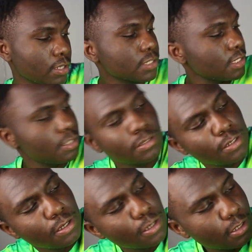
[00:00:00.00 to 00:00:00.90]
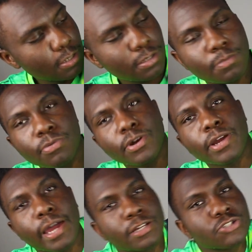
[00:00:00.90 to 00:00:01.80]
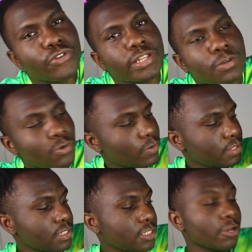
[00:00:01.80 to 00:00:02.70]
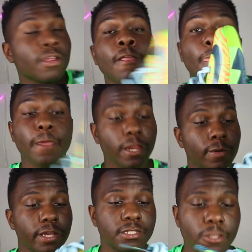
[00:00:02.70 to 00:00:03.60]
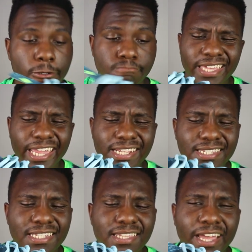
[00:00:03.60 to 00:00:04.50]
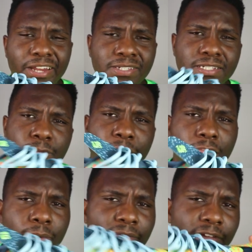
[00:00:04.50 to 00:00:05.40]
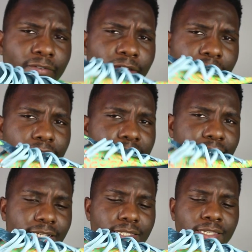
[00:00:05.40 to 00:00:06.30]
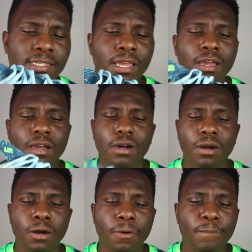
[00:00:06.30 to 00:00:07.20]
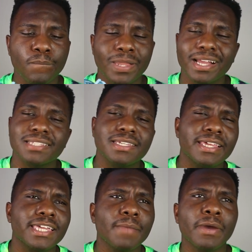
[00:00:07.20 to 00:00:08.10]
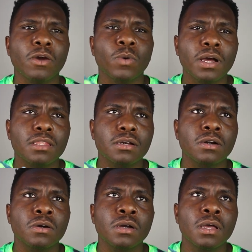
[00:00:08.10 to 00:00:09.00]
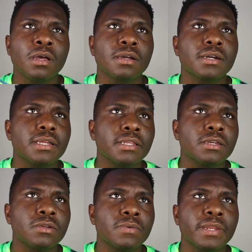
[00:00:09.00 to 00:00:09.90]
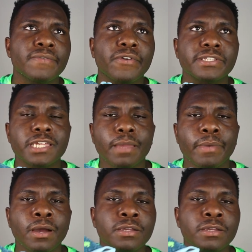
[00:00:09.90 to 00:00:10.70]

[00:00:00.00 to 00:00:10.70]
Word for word: y'all see. boy, not a dress. I went with these shirt. Anyways, though, KD6 Ligers. These are probably my favorite KD6s. Um, like I said, they came out a while ago couldn't get them when they first came out.